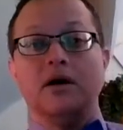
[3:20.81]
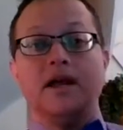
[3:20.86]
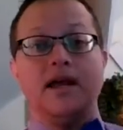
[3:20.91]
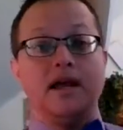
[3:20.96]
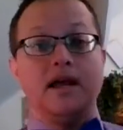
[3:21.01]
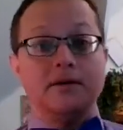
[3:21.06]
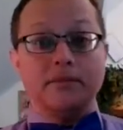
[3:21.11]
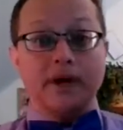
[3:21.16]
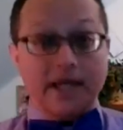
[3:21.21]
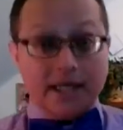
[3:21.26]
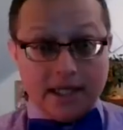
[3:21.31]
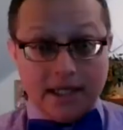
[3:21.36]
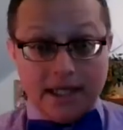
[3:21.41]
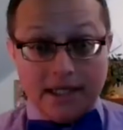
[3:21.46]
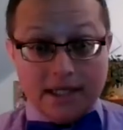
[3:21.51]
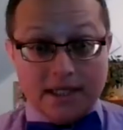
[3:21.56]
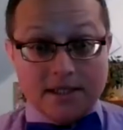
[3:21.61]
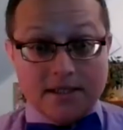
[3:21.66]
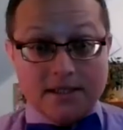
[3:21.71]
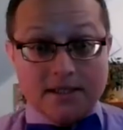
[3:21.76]
in my
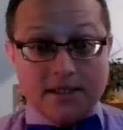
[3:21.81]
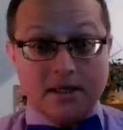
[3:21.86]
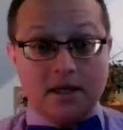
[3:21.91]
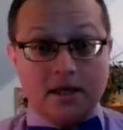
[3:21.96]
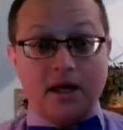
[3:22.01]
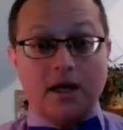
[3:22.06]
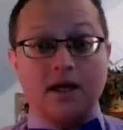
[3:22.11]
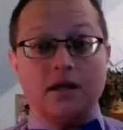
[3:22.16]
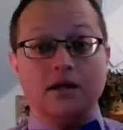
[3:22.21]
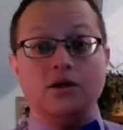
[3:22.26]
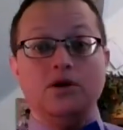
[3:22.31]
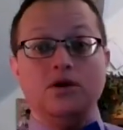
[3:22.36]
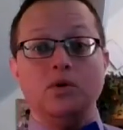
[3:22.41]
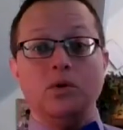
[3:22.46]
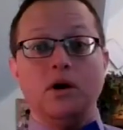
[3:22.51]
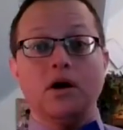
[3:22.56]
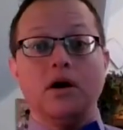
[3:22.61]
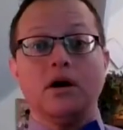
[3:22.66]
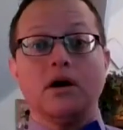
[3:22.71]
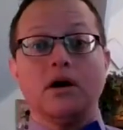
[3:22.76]
class and
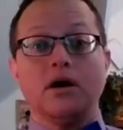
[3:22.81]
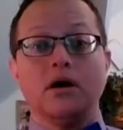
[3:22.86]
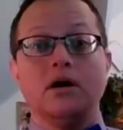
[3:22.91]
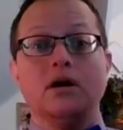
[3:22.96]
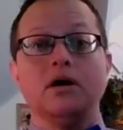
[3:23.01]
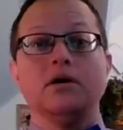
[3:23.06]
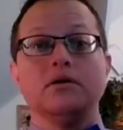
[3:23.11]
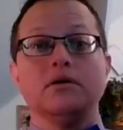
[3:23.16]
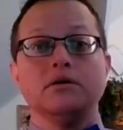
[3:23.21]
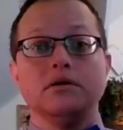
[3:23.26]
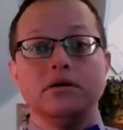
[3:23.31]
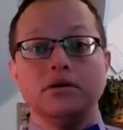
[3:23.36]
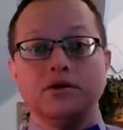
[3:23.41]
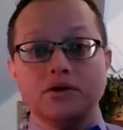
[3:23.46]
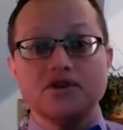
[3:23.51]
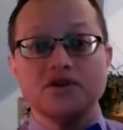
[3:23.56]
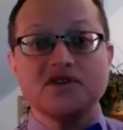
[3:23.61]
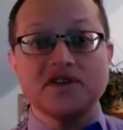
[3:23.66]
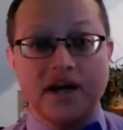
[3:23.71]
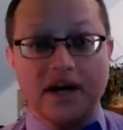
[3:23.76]
you are
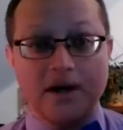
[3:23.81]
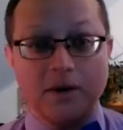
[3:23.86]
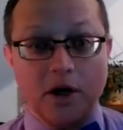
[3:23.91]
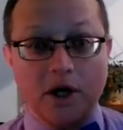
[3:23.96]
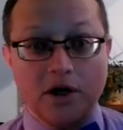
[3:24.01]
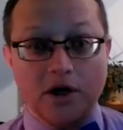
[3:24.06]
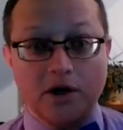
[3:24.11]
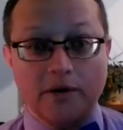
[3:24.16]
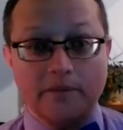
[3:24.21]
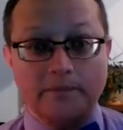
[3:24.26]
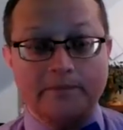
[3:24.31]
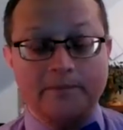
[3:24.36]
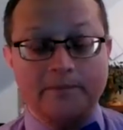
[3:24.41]
Luke Skywalker.